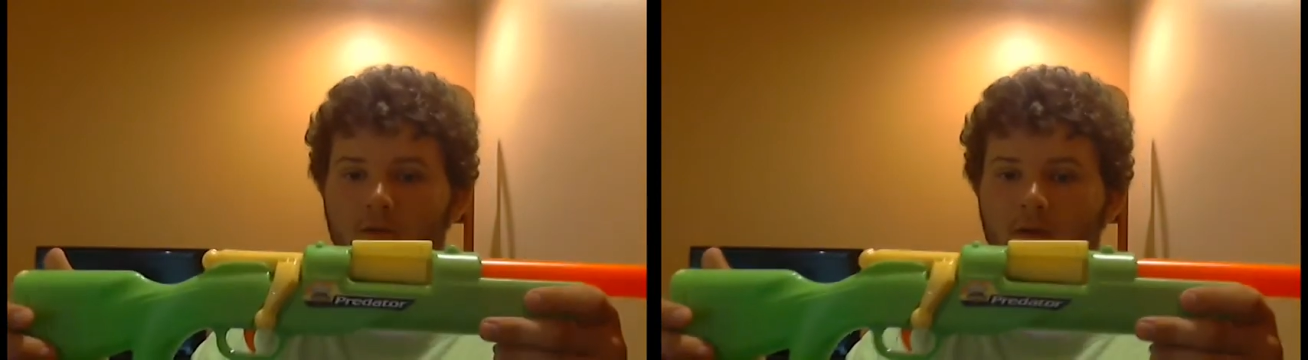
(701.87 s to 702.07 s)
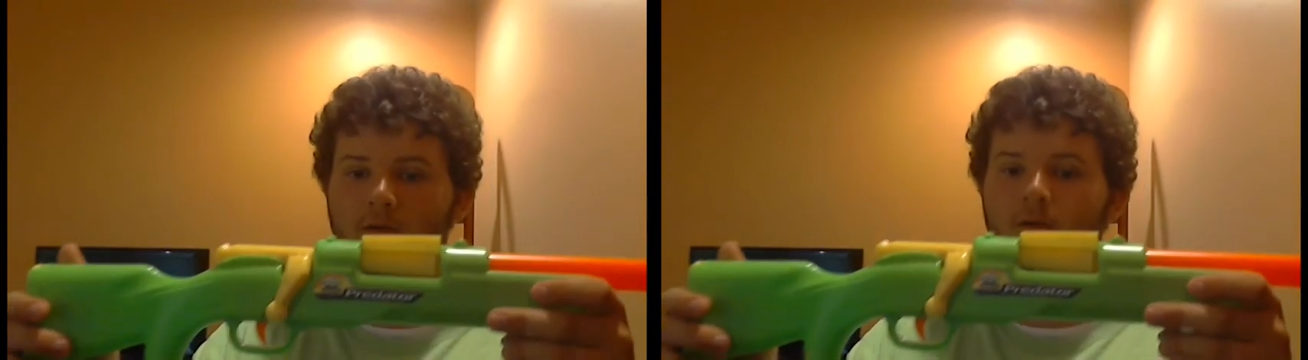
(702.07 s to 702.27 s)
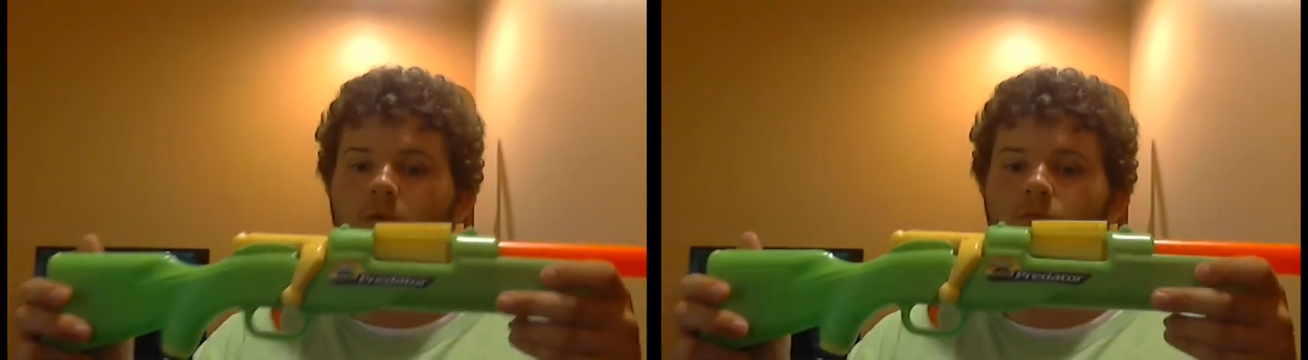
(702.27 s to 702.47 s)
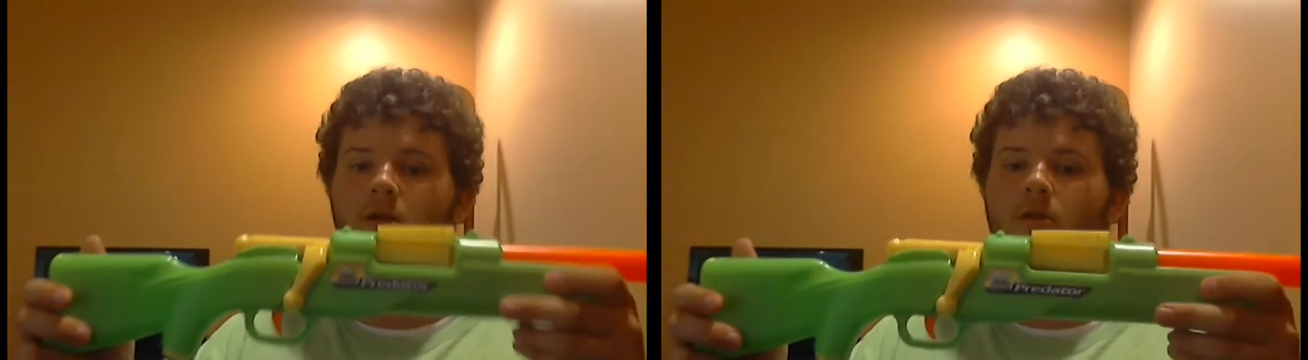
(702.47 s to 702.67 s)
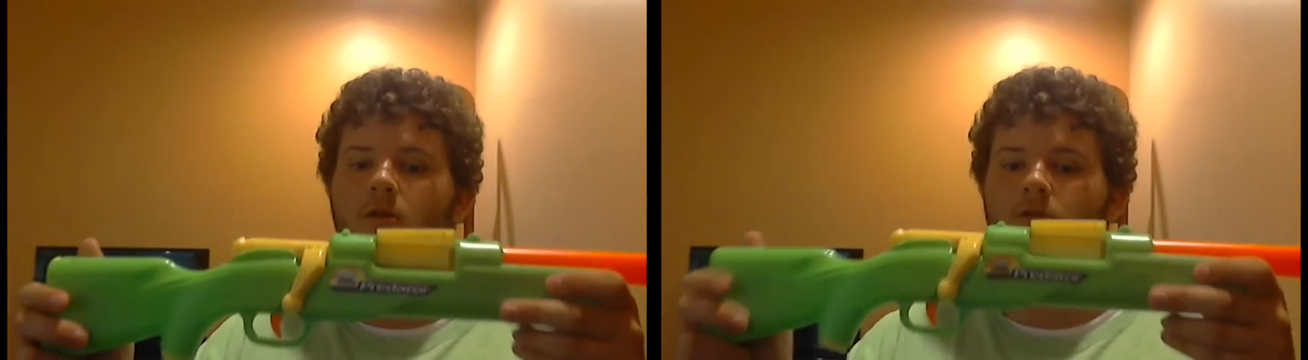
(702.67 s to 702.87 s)
There we go. The
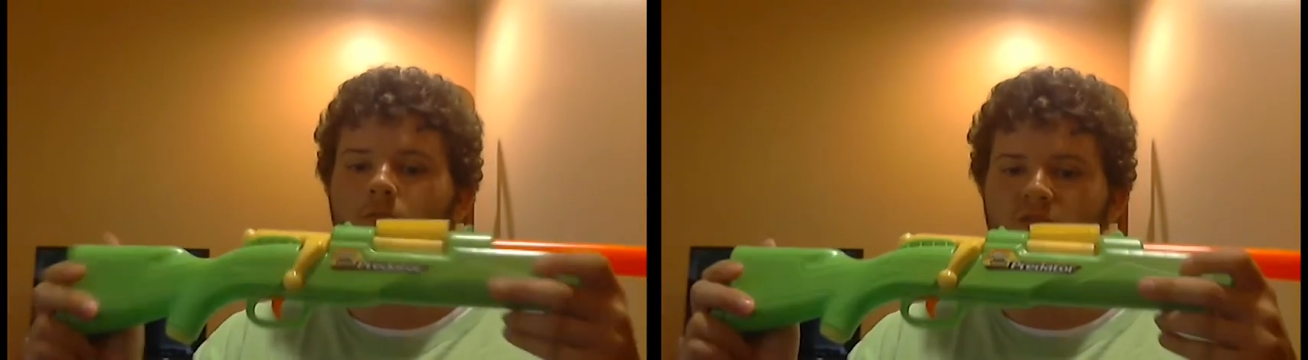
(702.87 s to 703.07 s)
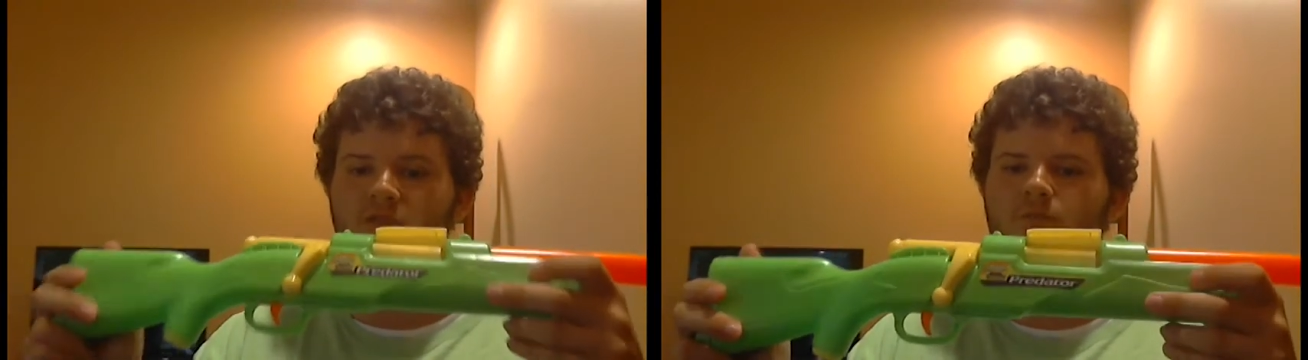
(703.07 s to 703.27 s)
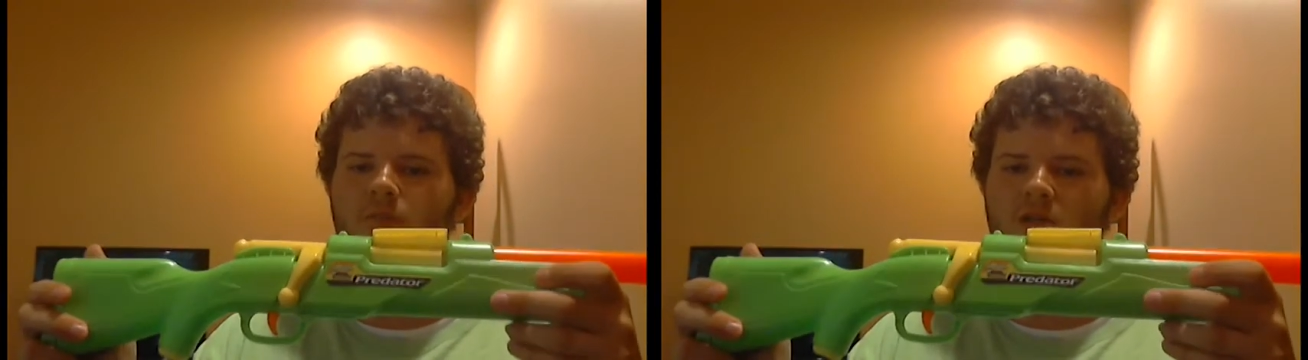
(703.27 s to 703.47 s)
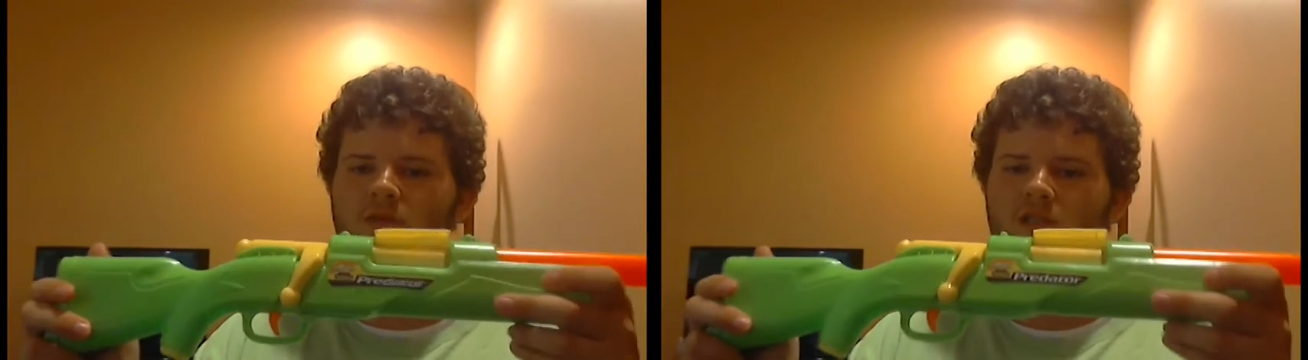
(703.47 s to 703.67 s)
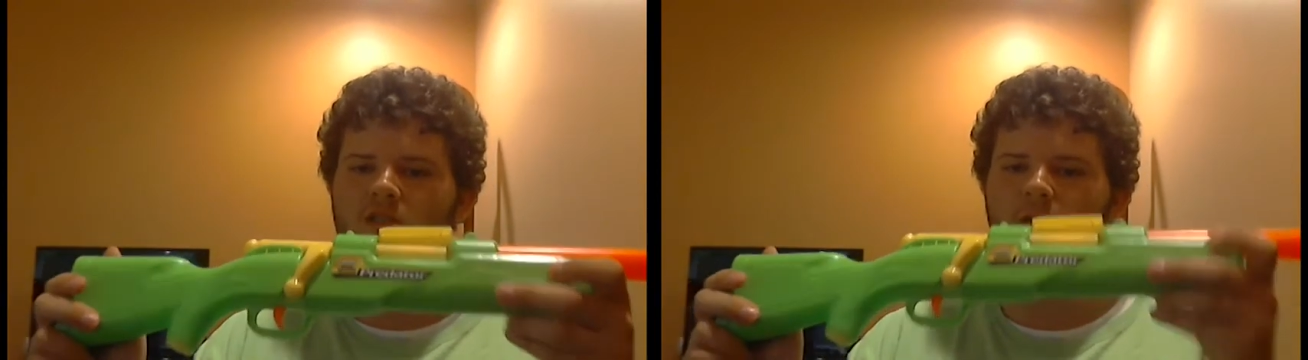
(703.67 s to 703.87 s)
predator
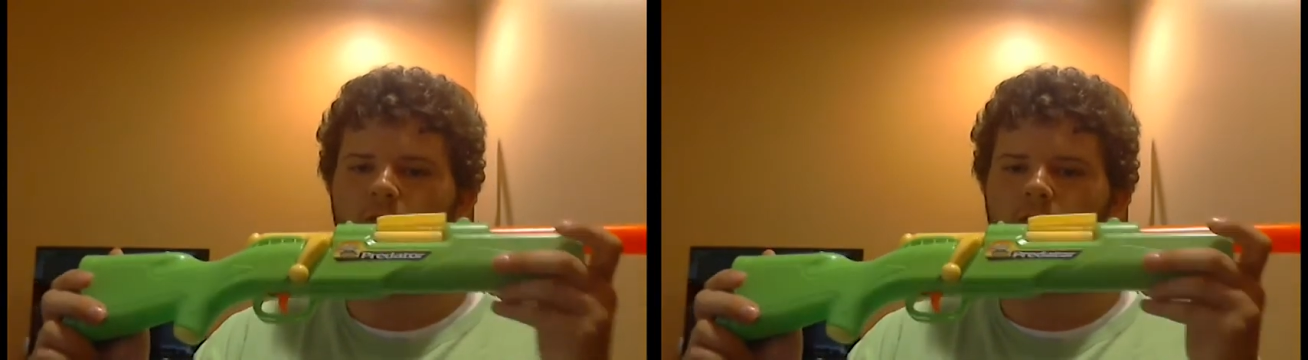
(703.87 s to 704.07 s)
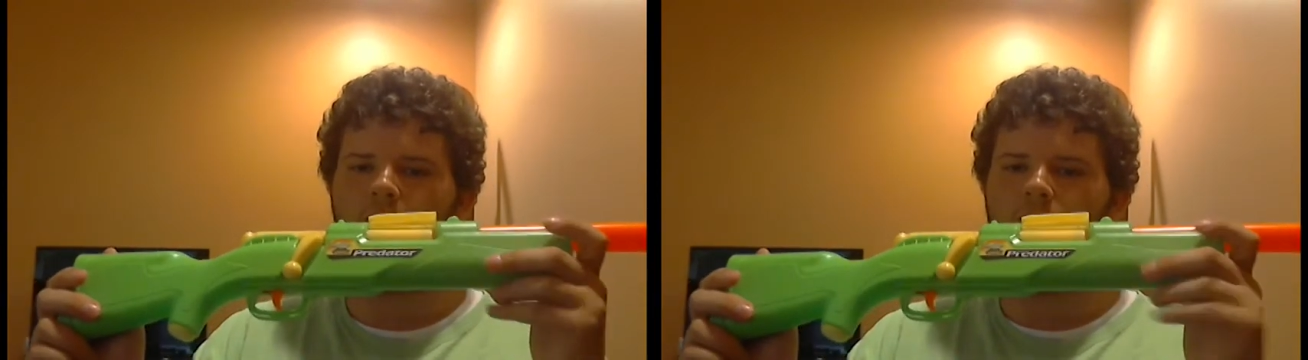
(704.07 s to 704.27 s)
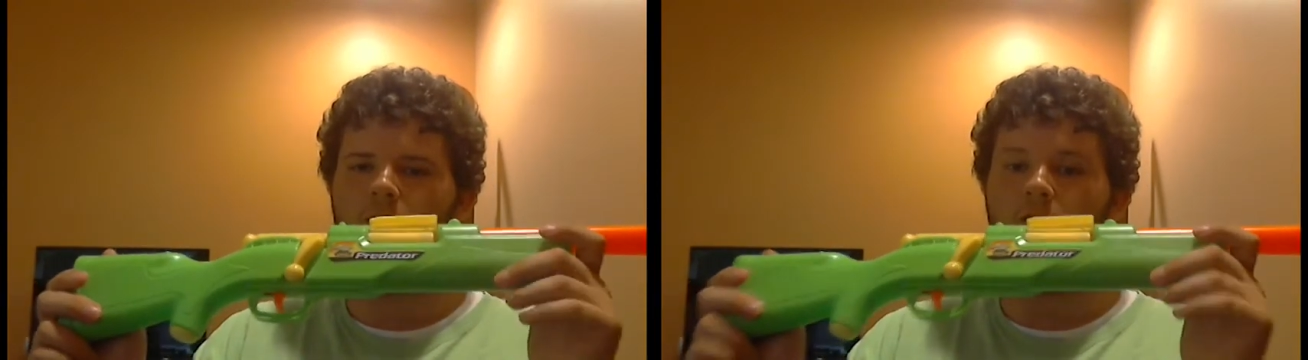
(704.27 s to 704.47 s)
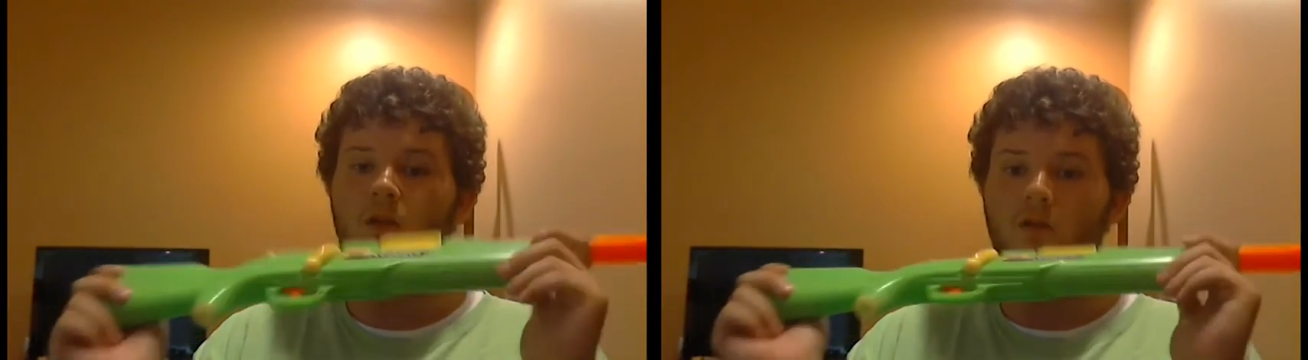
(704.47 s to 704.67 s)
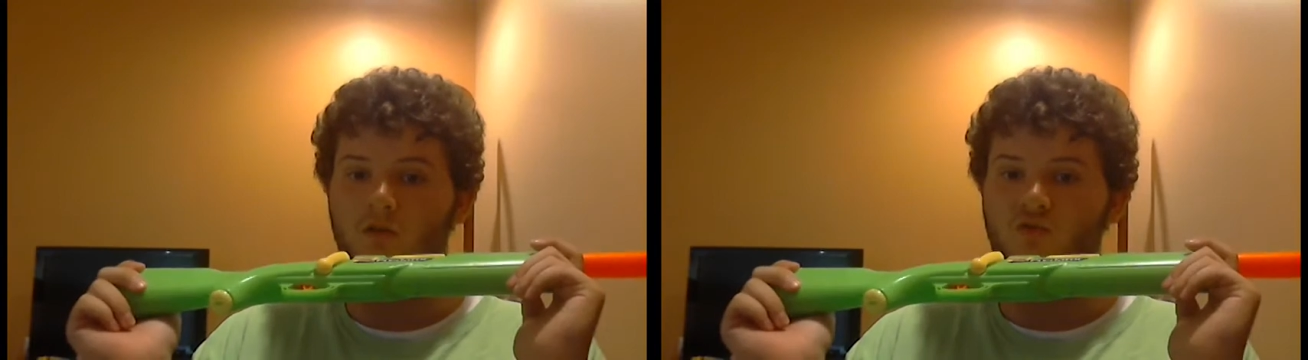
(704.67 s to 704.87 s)
Buzzbee sniper rifle
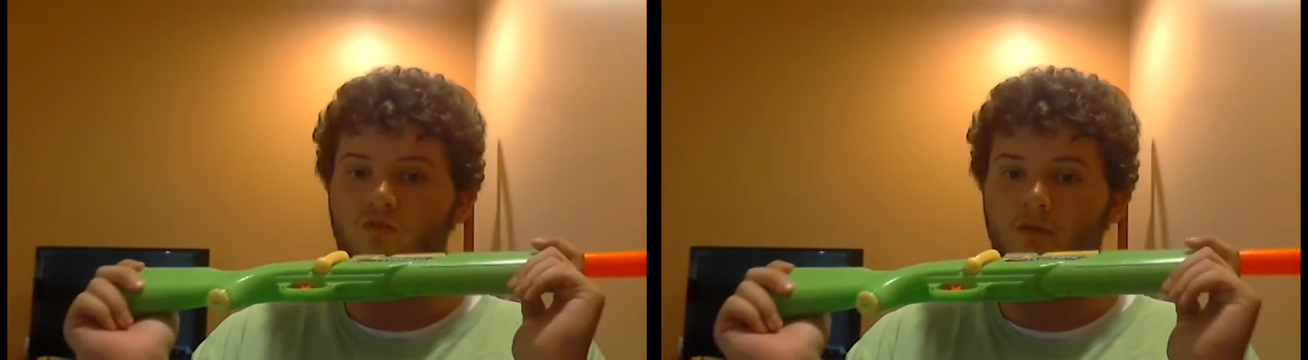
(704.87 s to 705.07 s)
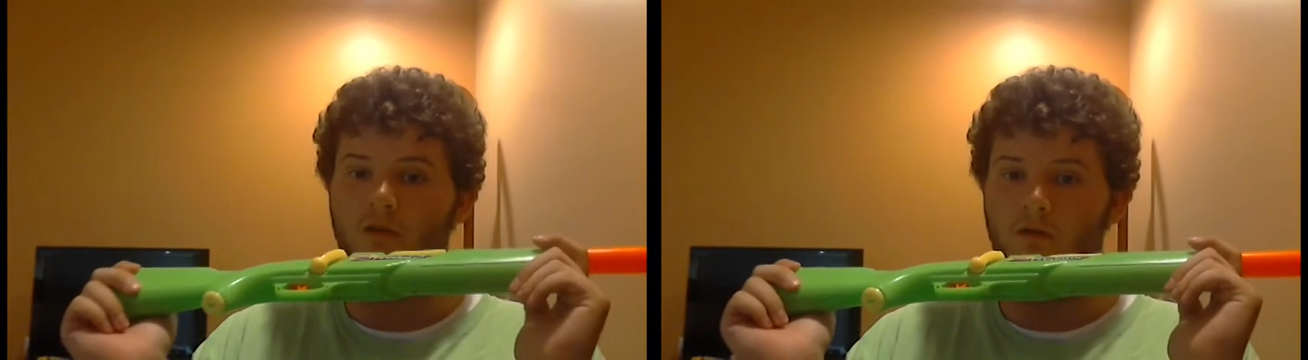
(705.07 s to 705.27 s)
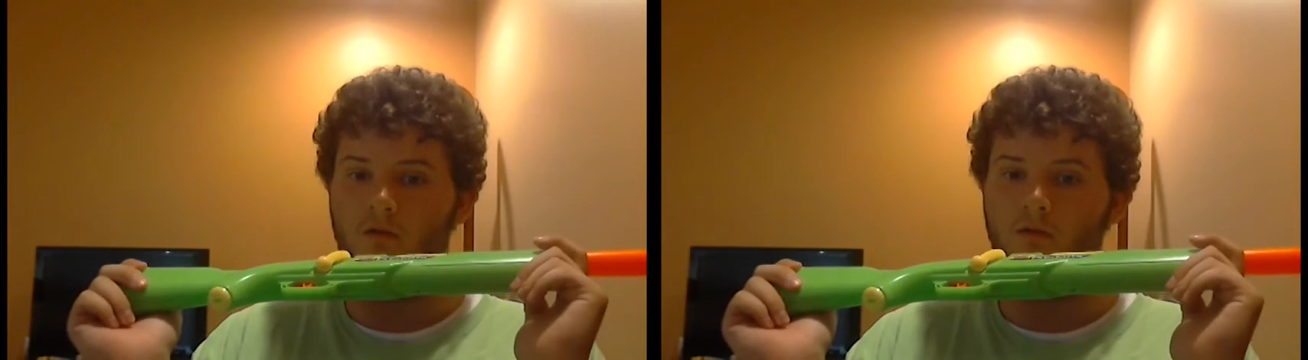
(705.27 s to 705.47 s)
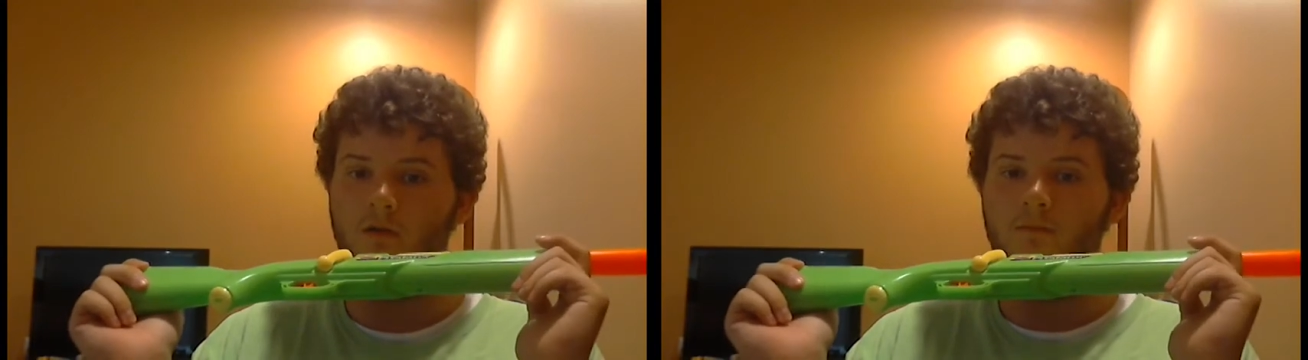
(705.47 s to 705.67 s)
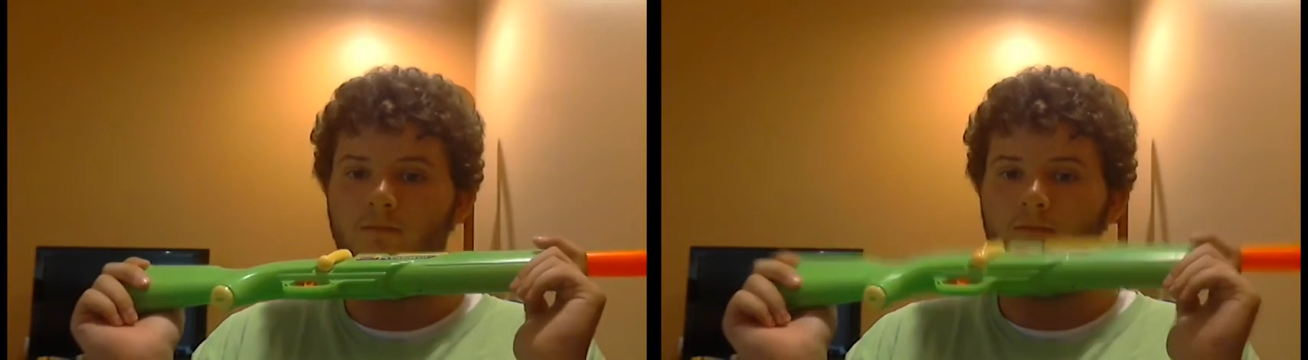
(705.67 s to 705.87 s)
looks really cool.